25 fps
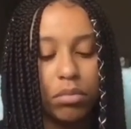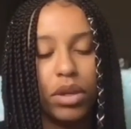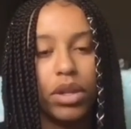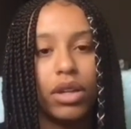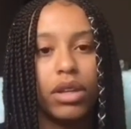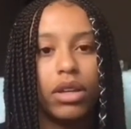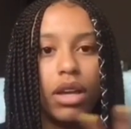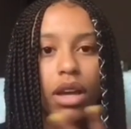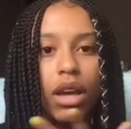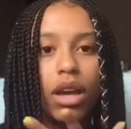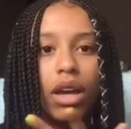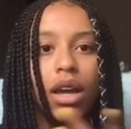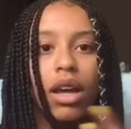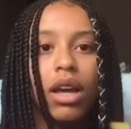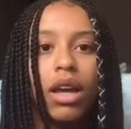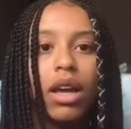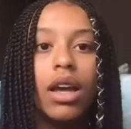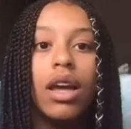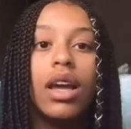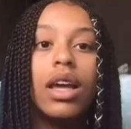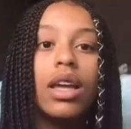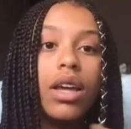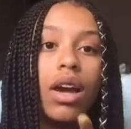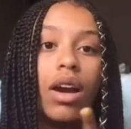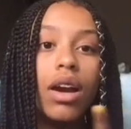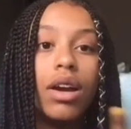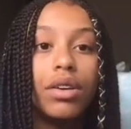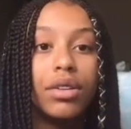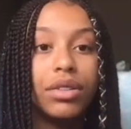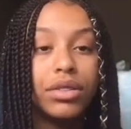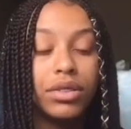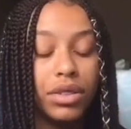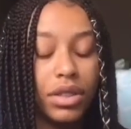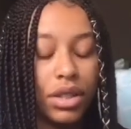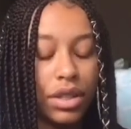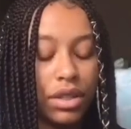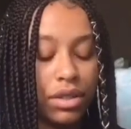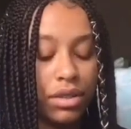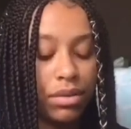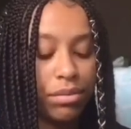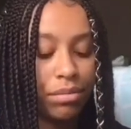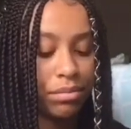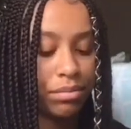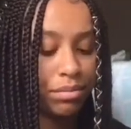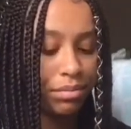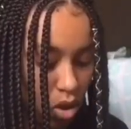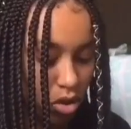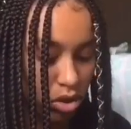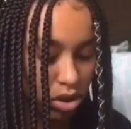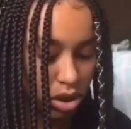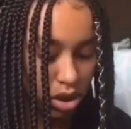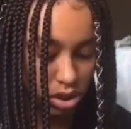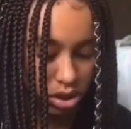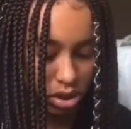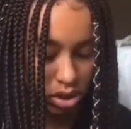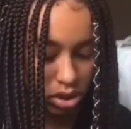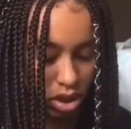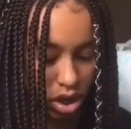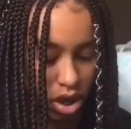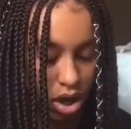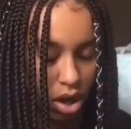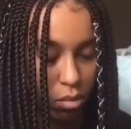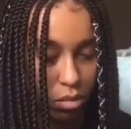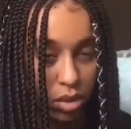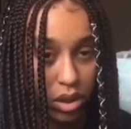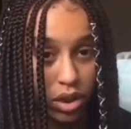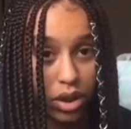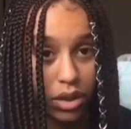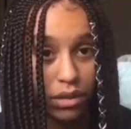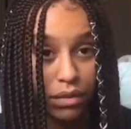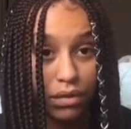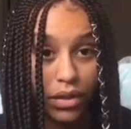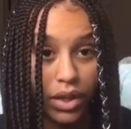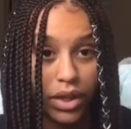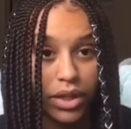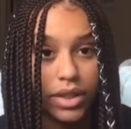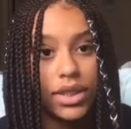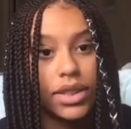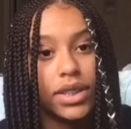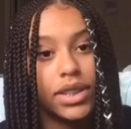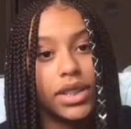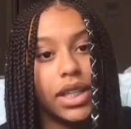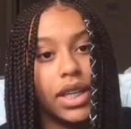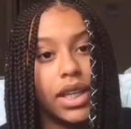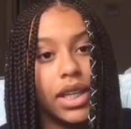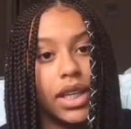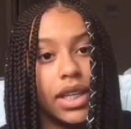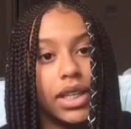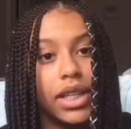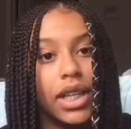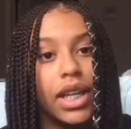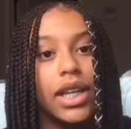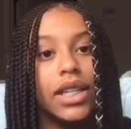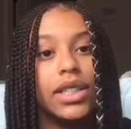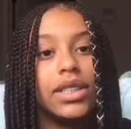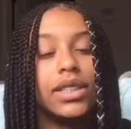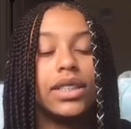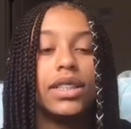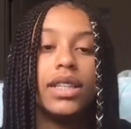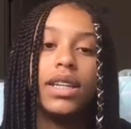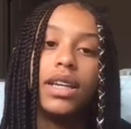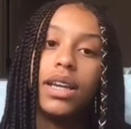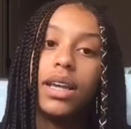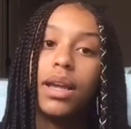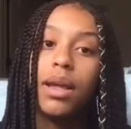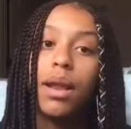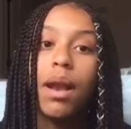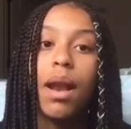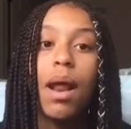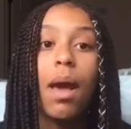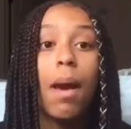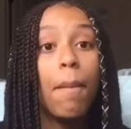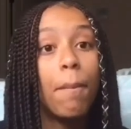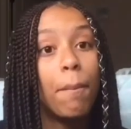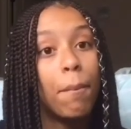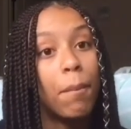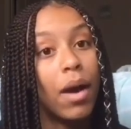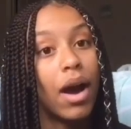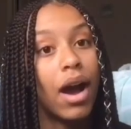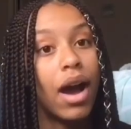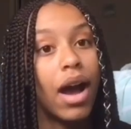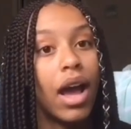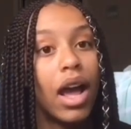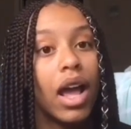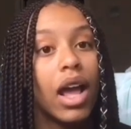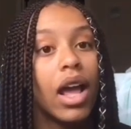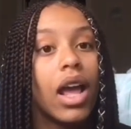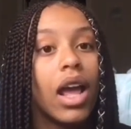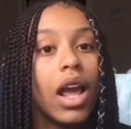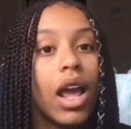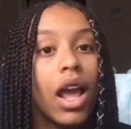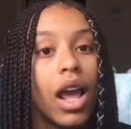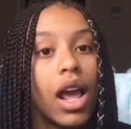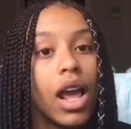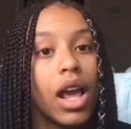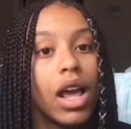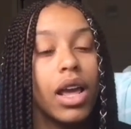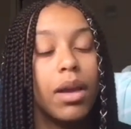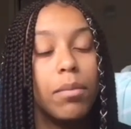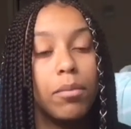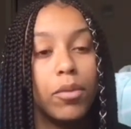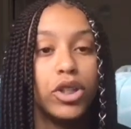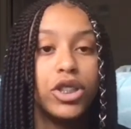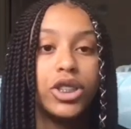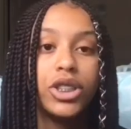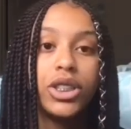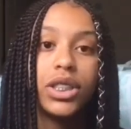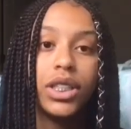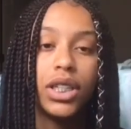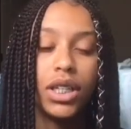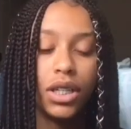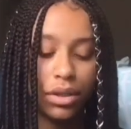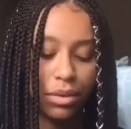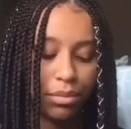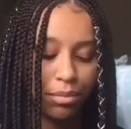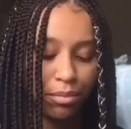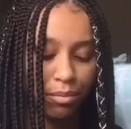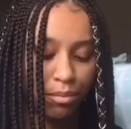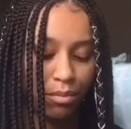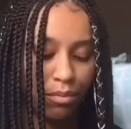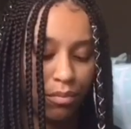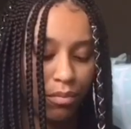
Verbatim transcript: But yeah, y'all understand. So let's start with the first thing that's in my emergency kit.